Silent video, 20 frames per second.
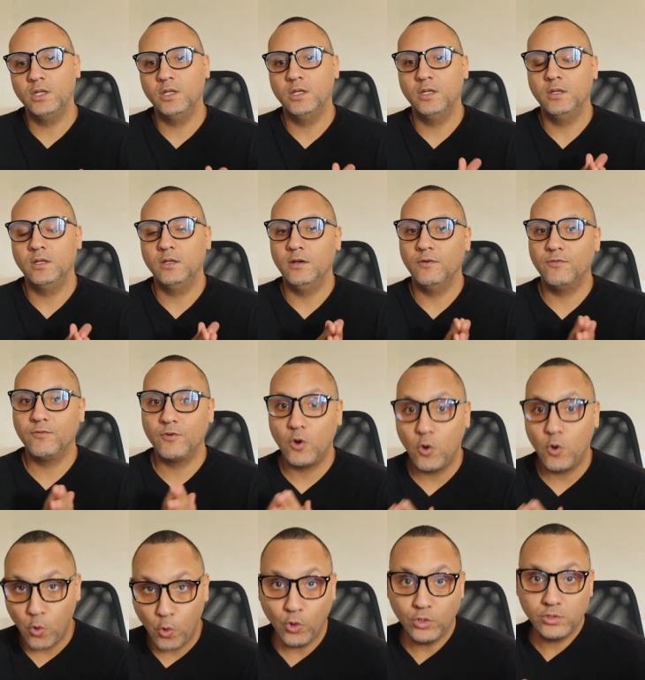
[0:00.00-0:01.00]
of
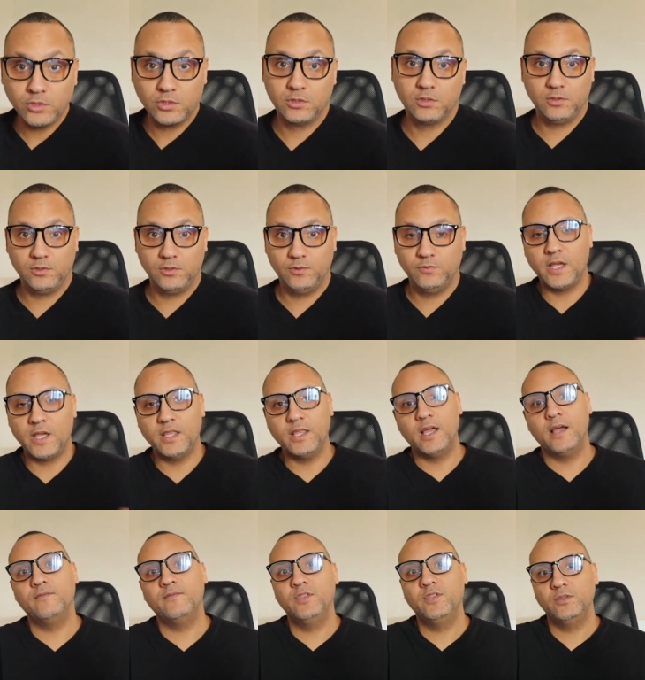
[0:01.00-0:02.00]
course you'd rather
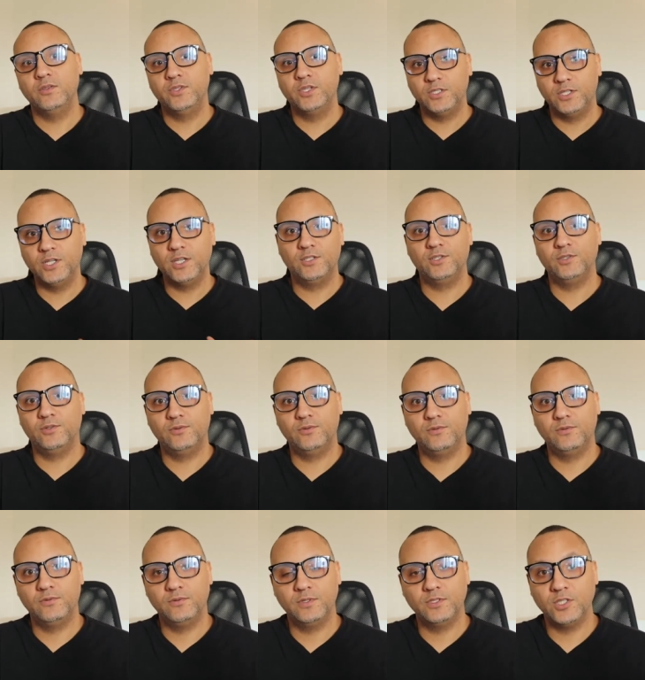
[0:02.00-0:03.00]
have the, the digital.
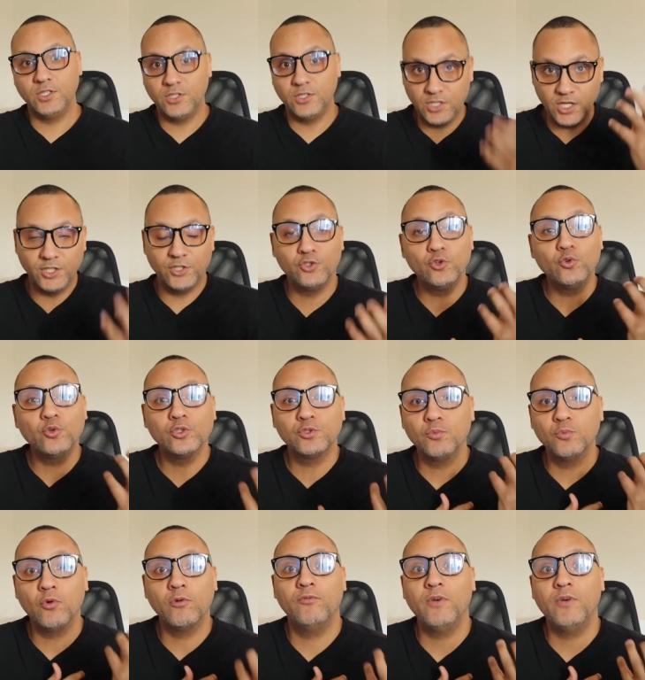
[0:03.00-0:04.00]
The digital is
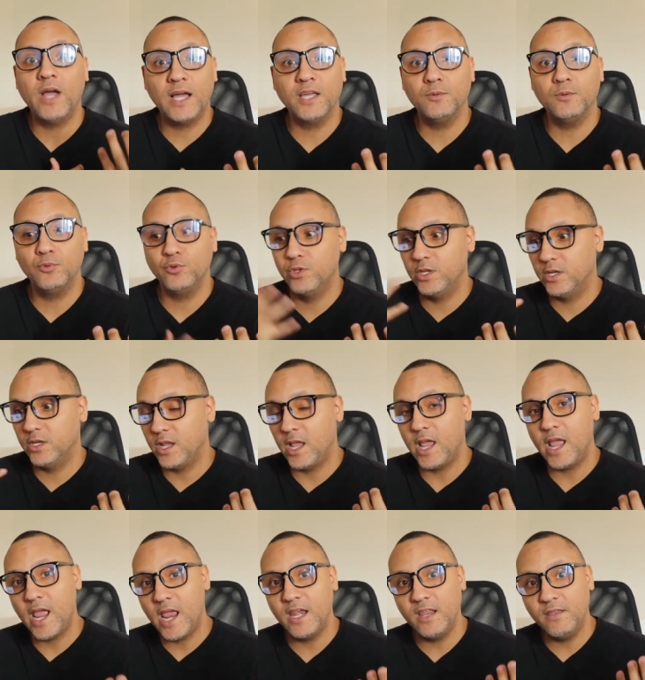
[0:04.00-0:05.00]
more valuable than
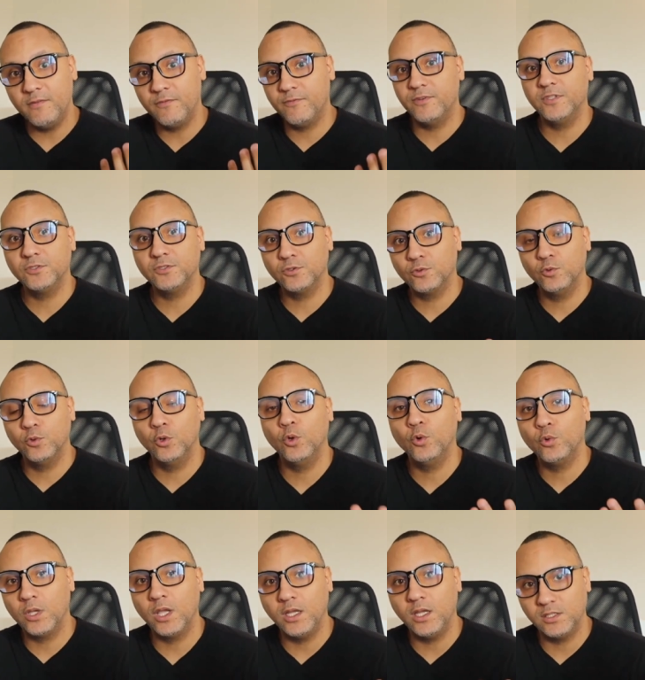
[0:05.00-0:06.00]
any physical
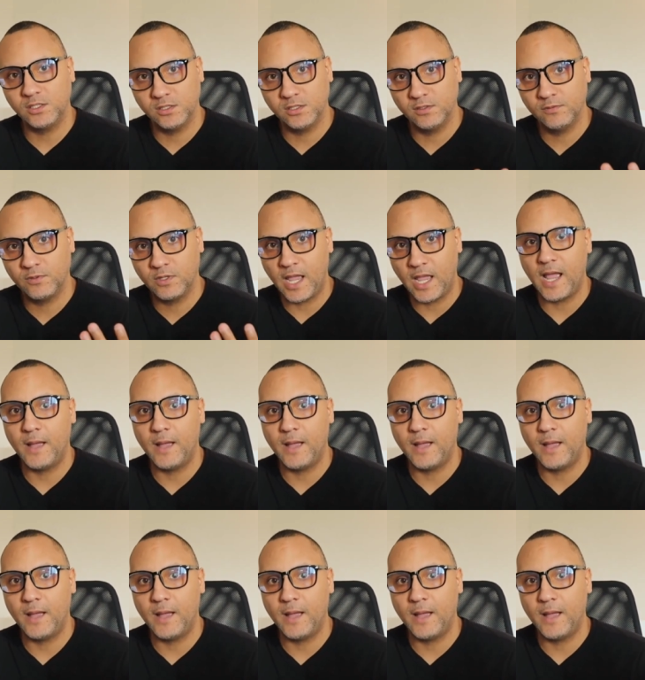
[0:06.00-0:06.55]
location of Gap.